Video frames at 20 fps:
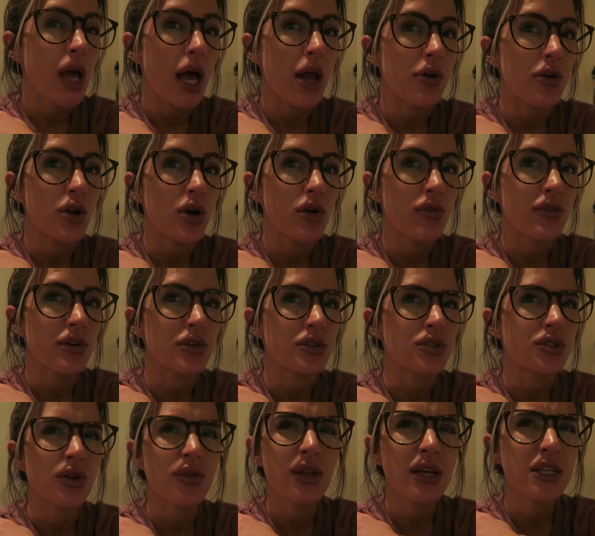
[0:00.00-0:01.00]
I don't know if I'll
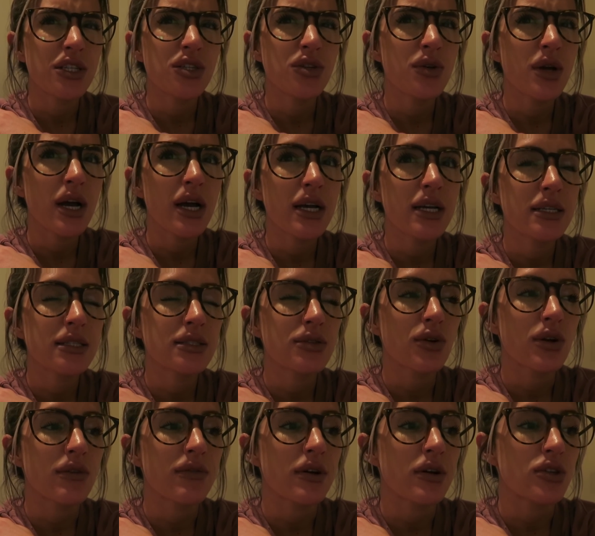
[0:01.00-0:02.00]
show that to you guys
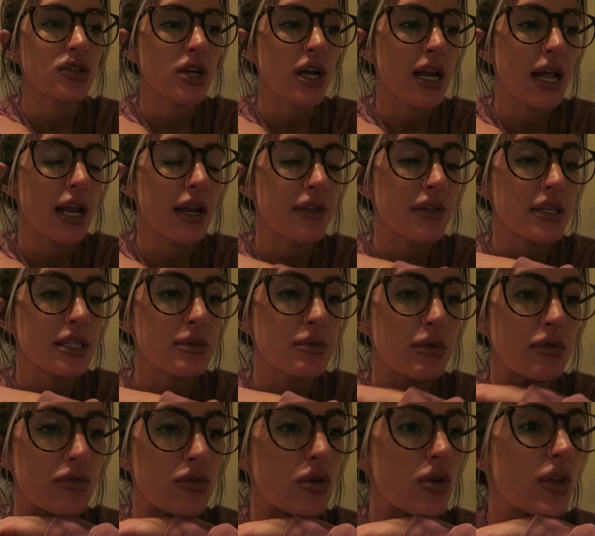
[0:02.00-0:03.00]
or if I'll try to edit this
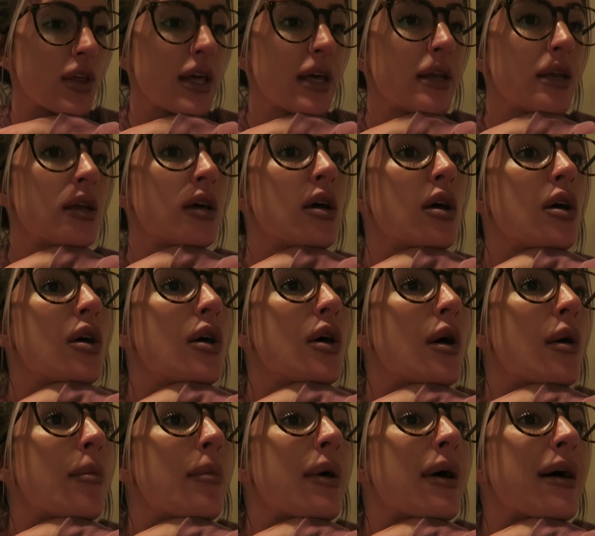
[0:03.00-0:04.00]
before then.
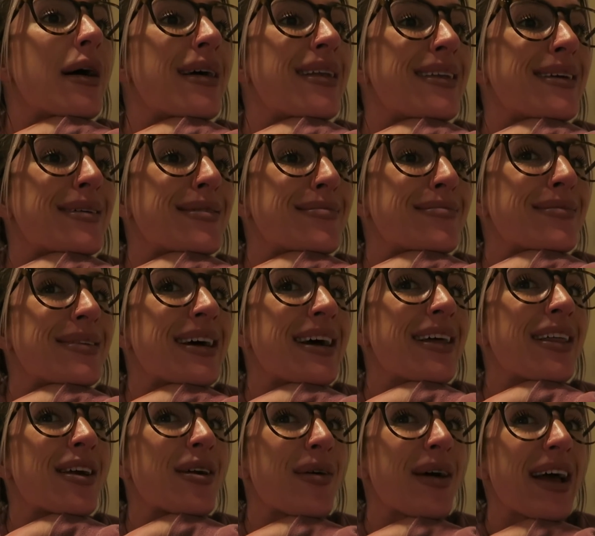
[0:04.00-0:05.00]
But
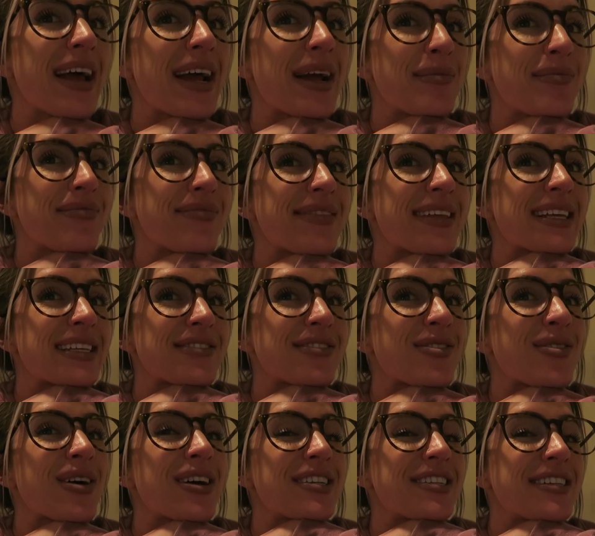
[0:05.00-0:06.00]
either way, thanks
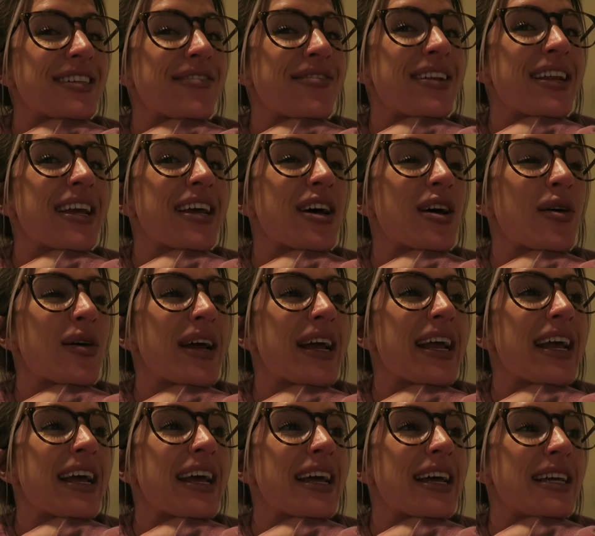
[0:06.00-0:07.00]
for watching the video,
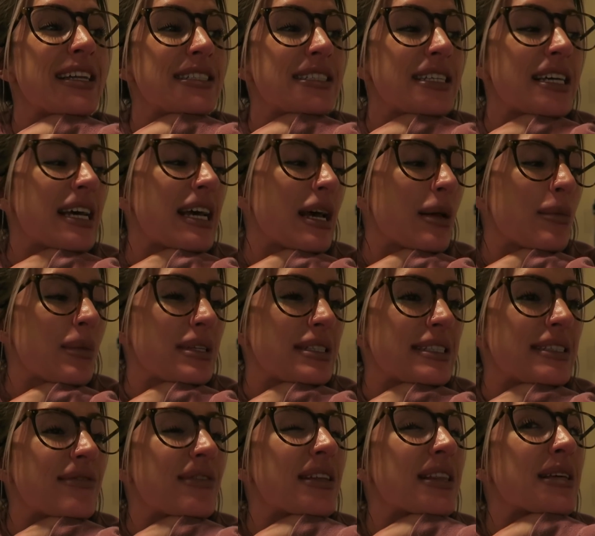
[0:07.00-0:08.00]
and please
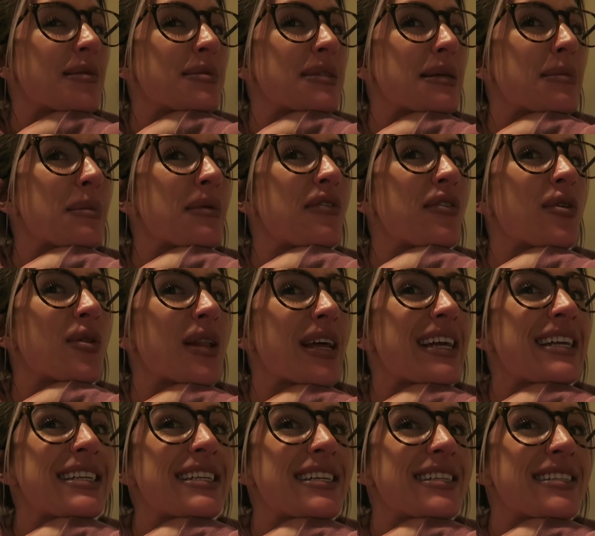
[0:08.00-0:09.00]
give it a thumbs up if you
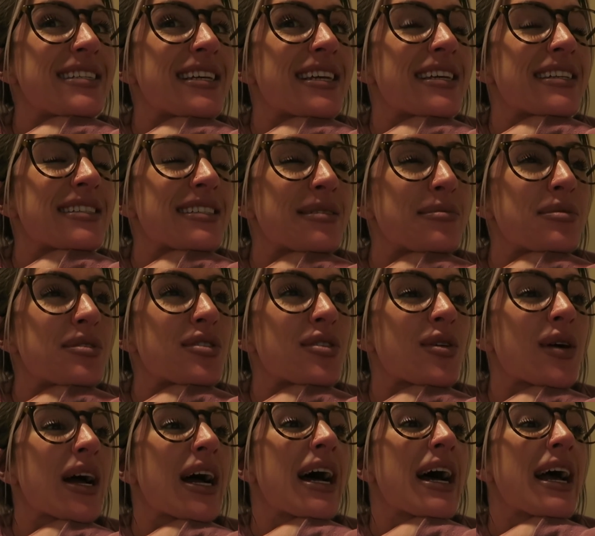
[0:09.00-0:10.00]
liked it, and
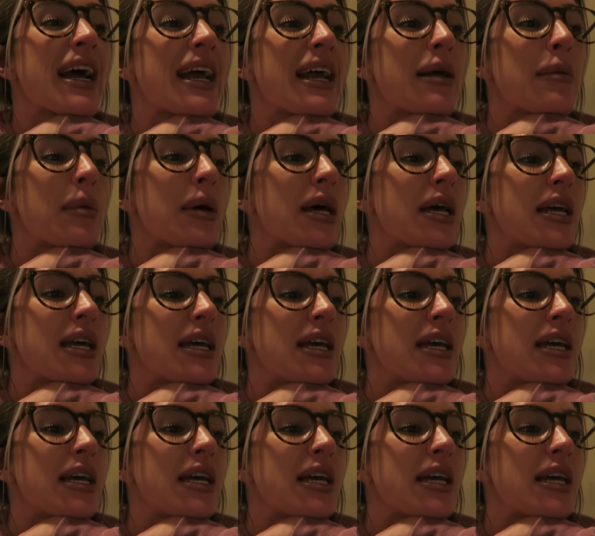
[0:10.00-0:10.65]
subscribe.